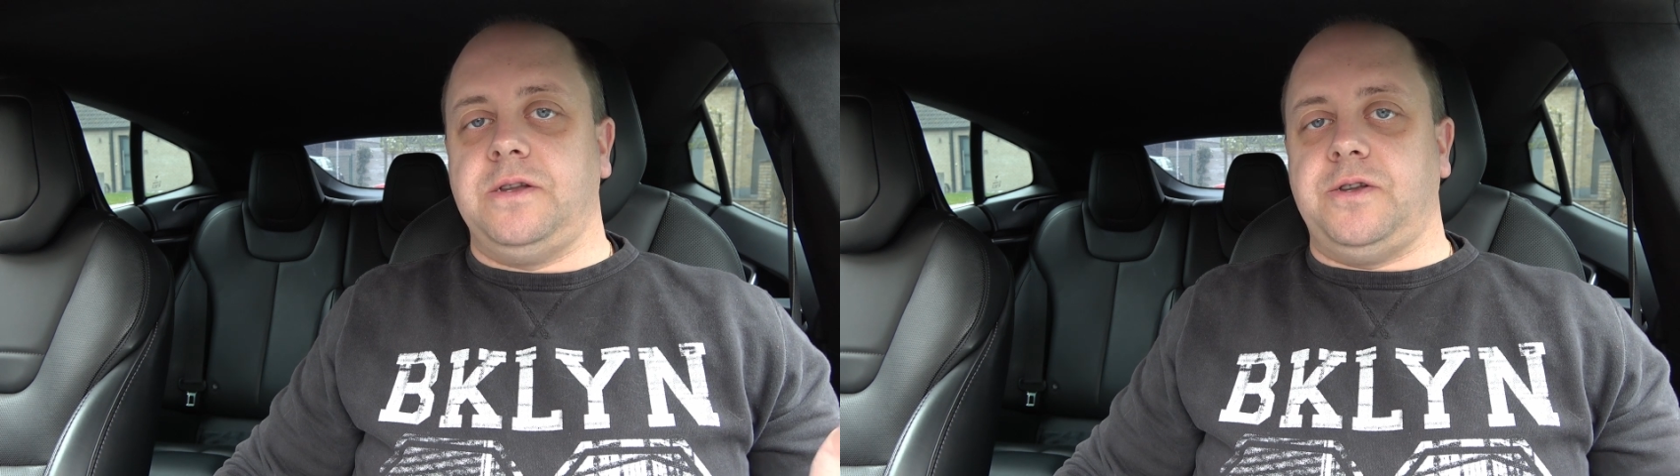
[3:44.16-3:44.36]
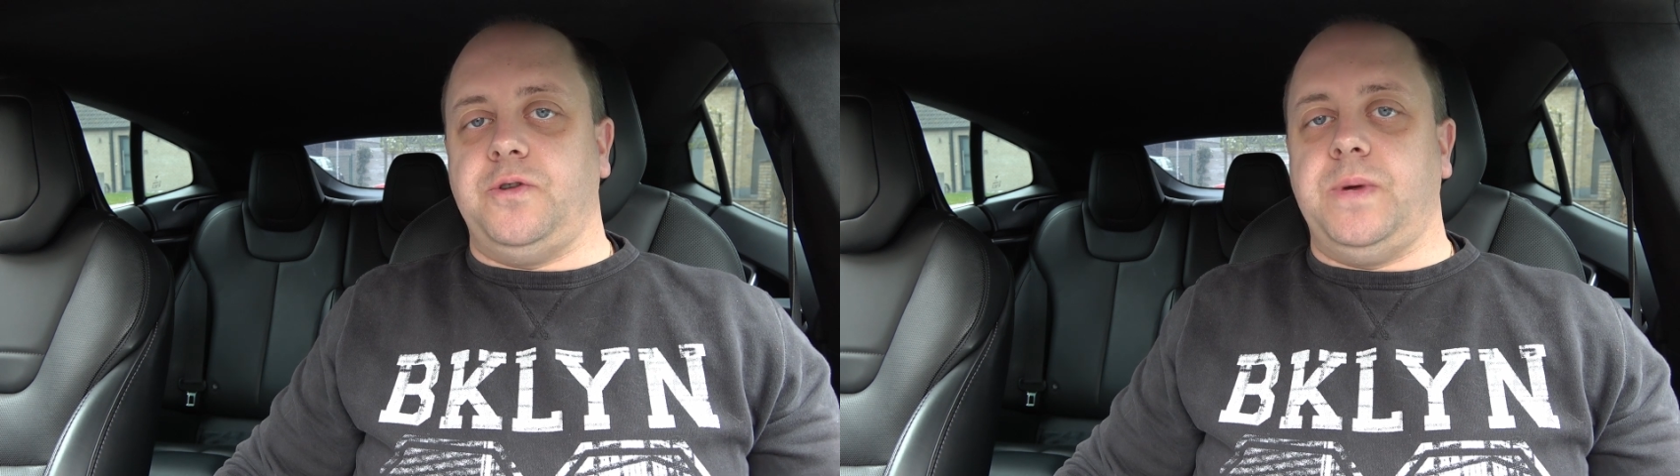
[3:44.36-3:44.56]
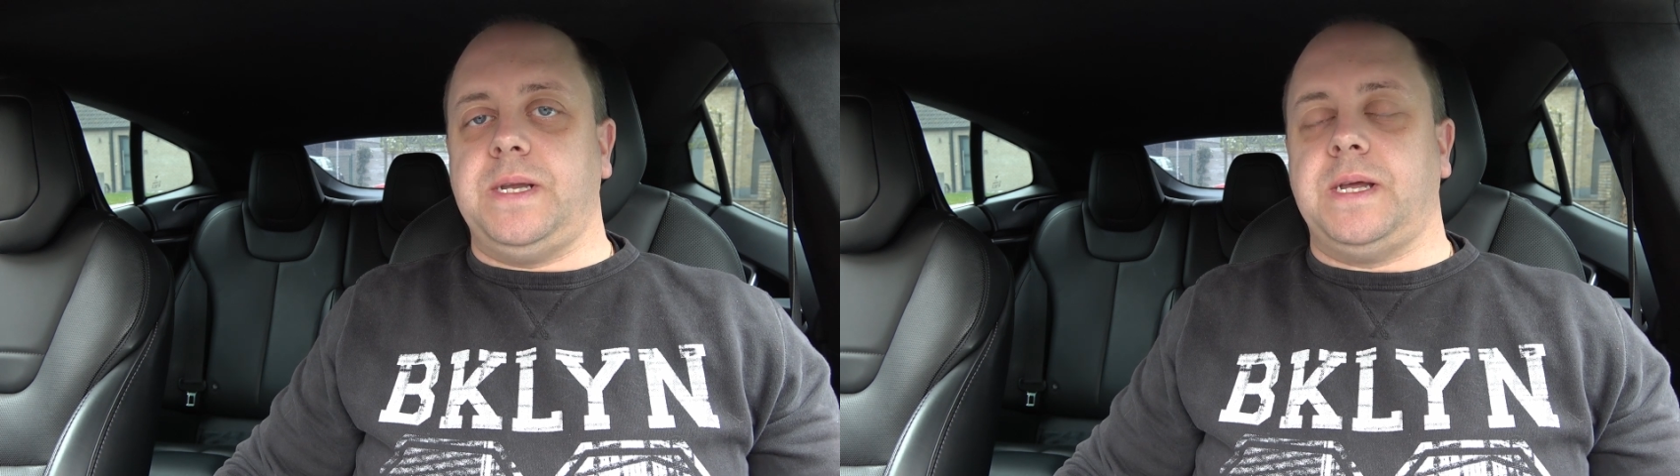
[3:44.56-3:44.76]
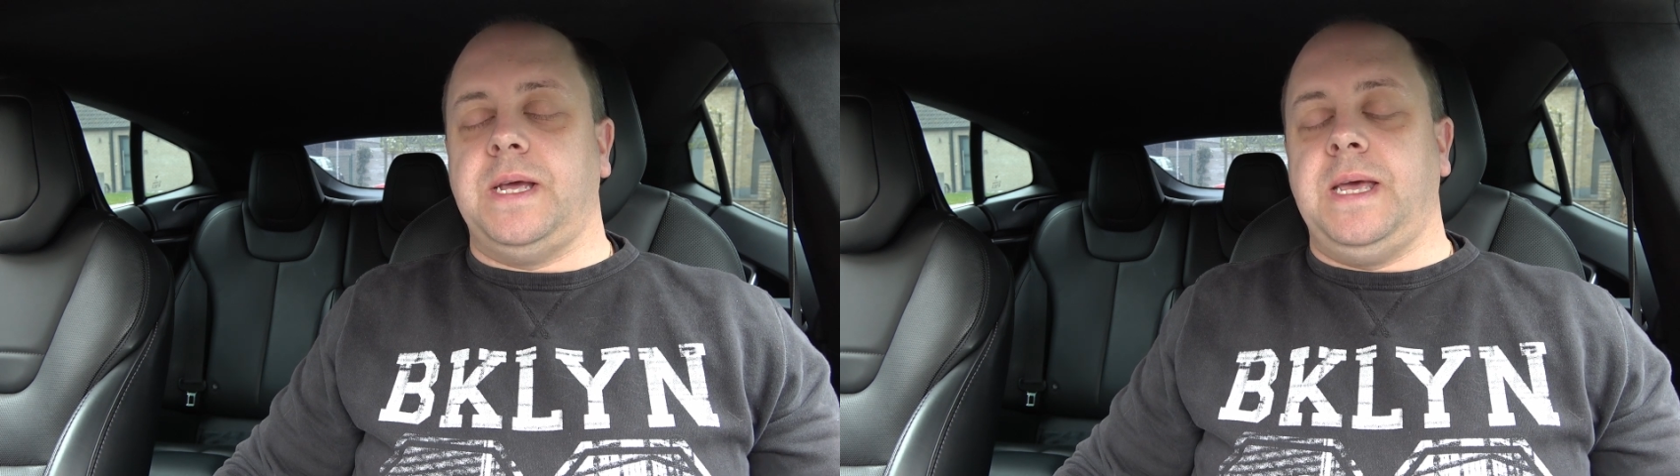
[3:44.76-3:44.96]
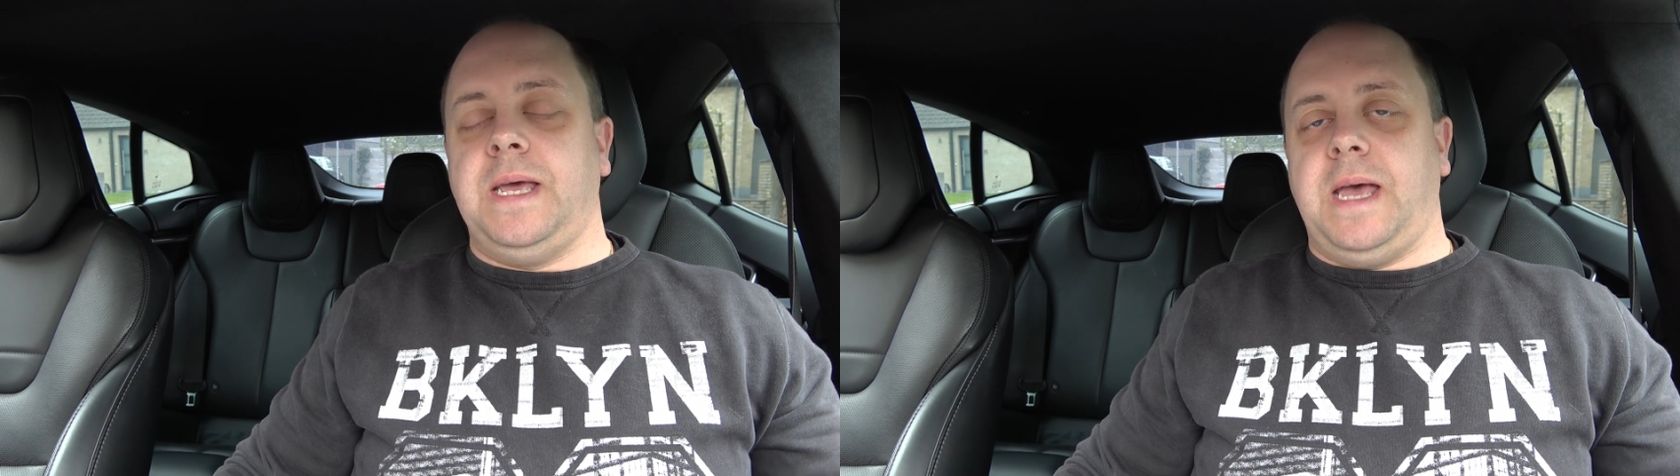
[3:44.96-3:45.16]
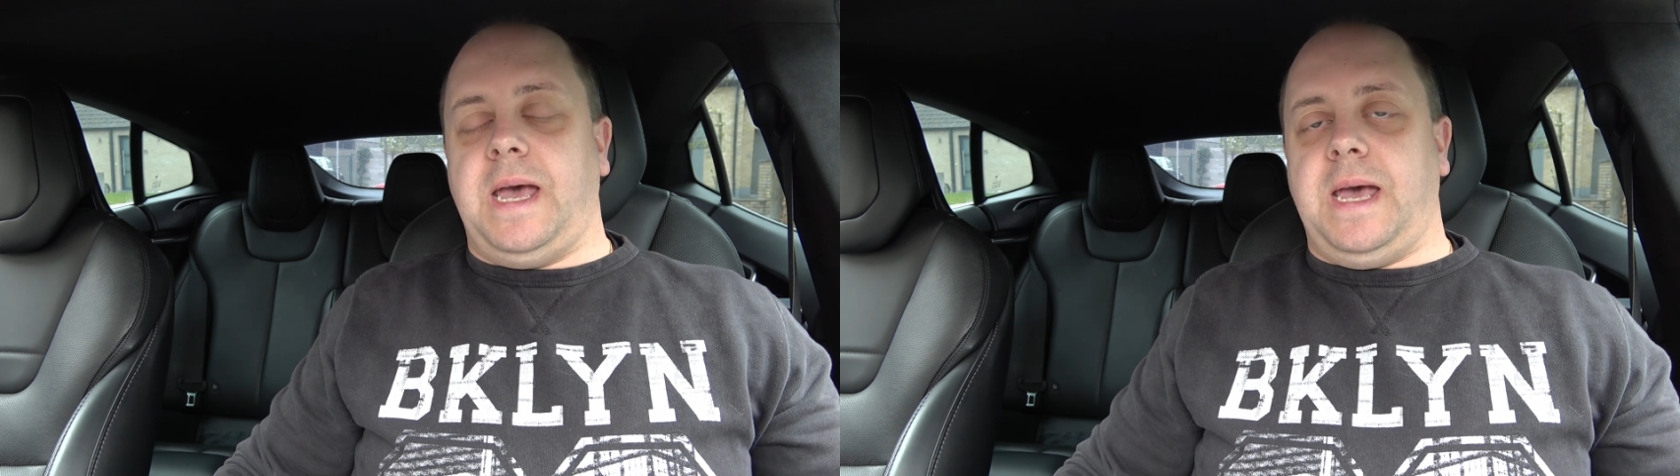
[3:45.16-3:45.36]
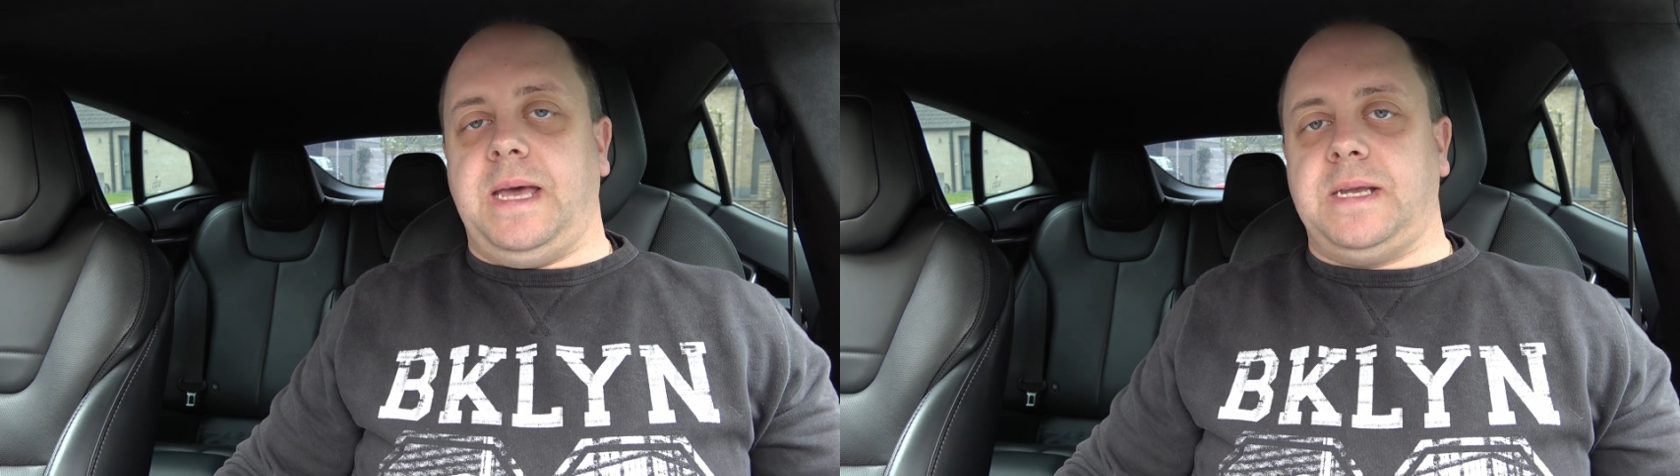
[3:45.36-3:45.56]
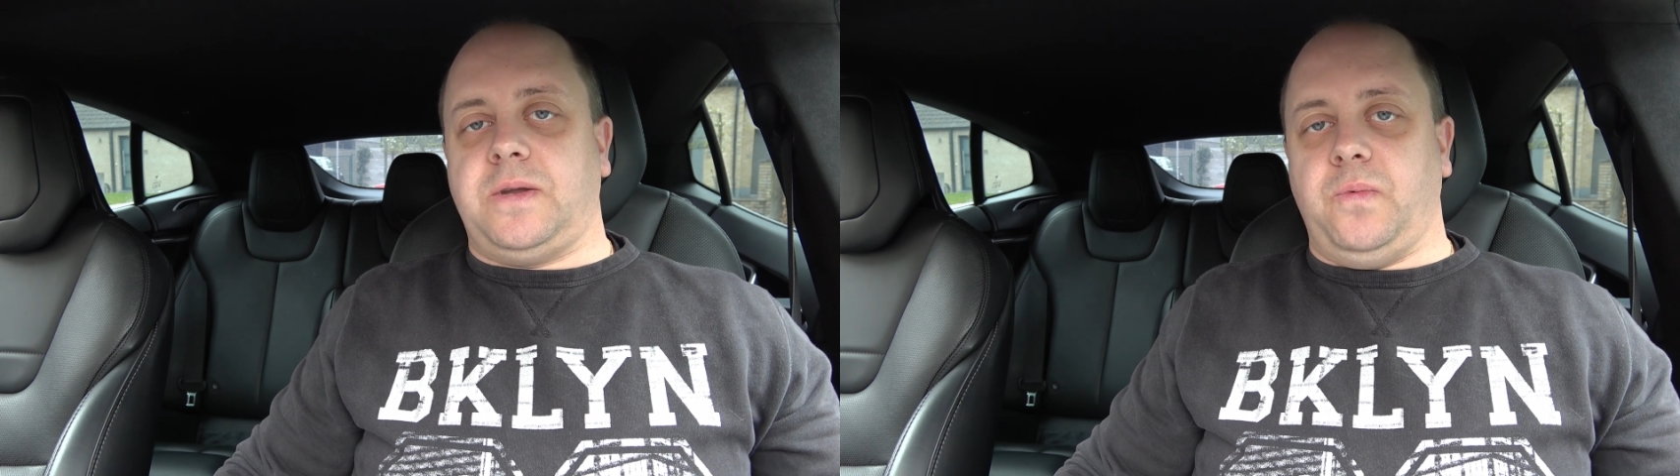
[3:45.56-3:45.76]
to it, and